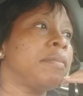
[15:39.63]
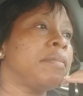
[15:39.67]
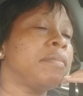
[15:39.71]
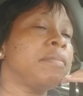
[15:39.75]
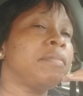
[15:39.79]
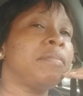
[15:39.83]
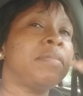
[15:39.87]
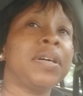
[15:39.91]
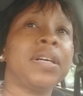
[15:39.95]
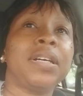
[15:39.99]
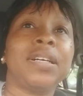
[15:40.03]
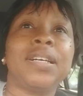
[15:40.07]

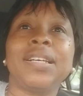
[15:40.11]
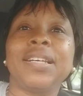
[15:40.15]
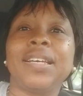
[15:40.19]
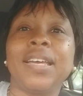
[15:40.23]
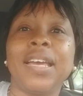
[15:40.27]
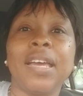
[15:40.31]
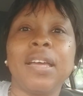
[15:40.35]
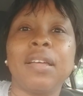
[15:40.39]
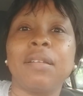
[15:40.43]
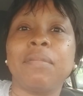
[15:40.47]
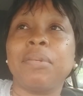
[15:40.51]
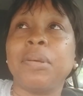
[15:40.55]
But
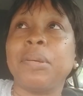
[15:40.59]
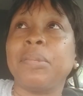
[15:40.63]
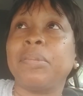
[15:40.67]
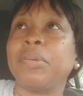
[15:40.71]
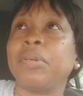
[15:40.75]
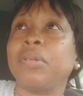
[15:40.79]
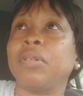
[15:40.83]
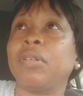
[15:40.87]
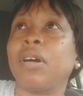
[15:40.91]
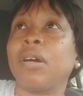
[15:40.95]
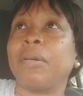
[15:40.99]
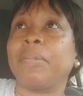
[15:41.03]
again,
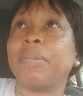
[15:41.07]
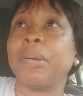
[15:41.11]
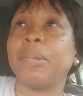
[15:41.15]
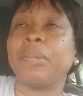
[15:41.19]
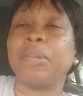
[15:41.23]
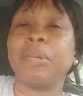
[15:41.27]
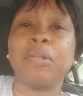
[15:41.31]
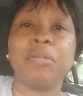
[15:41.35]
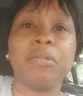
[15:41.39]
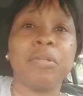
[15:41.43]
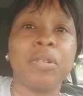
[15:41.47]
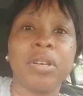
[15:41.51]
people are
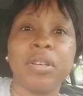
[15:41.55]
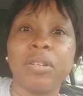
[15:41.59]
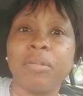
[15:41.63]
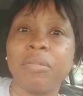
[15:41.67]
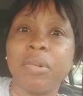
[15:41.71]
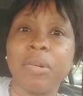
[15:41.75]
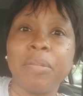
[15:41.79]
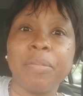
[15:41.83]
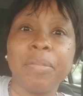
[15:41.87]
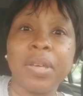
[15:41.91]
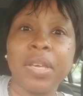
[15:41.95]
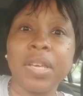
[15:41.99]
people. We're
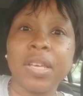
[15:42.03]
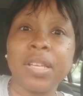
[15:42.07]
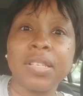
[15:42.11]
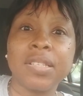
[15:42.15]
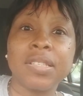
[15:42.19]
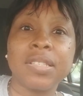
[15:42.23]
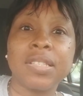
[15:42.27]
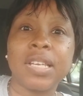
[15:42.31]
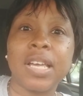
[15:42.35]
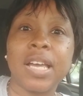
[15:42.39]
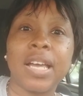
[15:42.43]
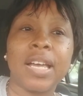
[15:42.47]
human
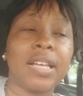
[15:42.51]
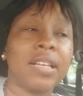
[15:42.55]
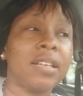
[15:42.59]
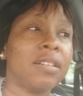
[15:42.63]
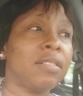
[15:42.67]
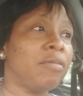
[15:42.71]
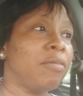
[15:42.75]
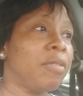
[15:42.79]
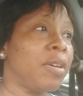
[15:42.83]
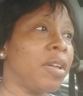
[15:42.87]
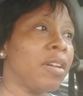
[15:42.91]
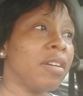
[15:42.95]
beings,
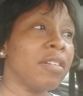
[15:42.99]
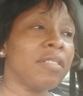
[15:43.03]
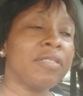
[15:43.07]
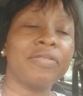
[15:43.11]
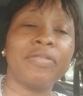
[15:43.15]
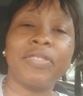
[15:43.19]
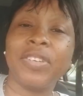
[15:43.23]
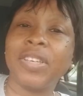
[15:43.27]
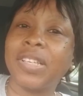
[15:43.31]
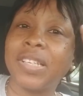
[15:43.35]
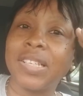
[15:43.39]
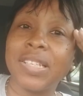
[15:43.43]
and when our
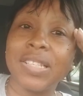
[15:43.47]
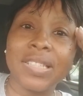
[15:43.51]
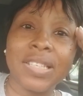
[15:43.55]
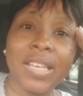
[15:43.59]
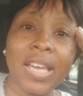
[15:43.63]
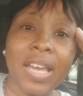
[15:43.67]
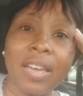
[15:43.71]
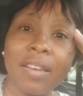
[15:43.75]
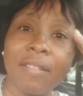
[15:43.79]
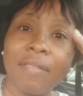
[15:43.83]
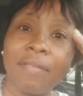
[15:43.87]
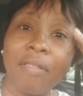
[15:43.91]
feelings
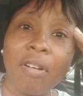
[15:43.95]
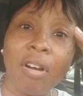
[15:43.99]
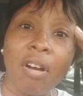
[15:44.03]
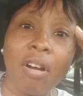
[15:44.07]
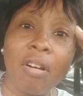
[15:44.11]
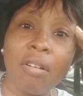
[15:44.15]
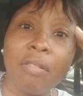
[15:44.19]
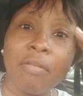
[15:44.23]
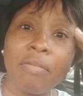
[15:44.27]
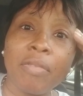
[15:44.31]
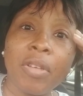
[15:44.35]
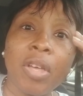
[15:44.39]
get
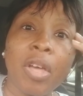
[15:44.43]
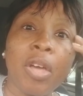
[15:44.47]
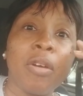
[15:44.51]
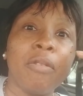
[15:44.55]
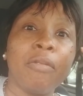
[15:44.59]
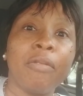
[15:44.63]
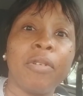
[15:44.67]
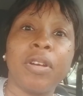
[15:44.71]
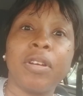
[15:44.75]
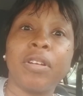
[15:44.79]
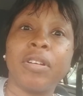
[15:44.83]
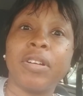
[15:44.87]
involved,
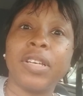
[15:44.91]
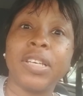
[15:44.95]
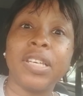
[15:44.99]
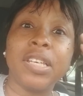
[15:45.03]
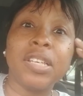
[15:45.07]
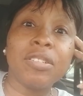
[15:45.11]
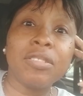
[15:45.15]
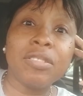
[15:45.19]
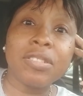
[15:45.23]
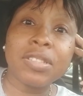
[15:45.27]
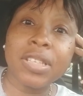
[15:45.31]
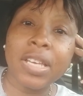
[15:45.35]
when our
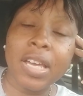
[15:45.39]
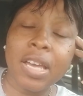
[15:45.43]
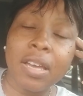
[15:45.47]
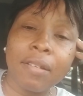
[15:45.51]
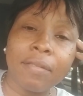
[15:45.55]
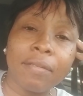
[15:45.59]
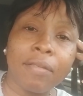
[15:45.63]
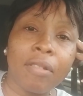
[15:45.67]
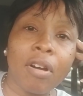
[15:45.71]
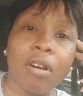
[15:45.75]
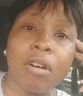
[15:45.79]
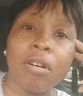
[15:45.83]
egos get
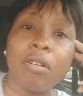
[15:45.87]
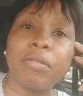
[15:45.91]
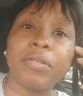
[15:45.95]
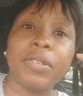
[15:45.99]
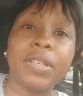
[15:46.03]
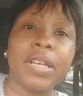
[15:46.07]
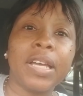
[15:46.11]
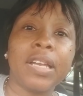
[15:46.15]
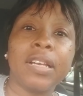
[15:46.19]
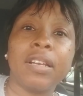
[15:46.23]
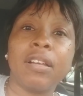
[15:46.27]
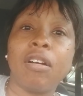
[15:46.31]
involved,
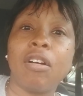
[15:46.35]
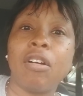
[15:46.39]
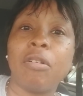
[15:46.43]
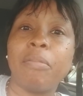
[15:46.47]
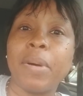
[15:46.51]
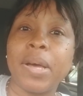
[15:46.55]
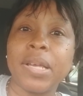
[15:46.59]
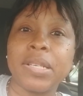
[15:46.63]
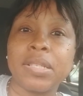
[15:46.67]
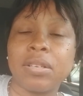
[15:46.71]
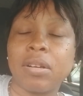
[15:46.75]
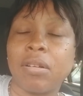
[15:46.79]
then all
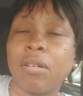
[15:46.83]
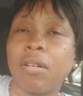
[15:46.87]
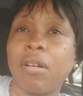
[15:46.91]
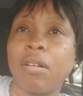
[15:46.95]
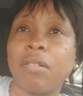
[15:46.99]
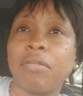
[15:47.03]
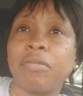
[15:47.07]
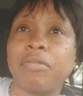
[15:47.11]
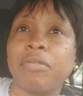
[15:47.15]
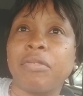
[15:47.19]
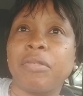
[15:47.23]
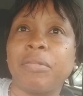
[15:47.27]
bets are
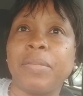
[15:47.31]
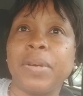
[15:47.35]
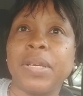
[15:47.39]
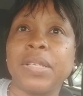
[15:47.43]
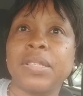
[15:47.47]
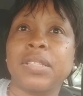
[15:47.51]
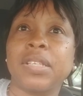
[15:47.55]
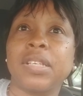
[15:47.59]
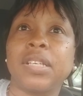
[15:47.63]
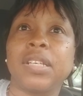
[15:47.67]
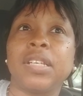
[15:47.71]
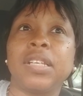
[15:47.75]
off,
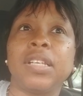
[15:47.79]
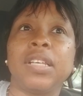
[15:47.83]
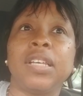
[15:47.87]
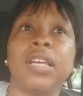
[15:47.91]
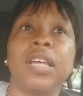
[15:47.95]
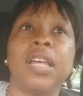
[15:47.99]
basically.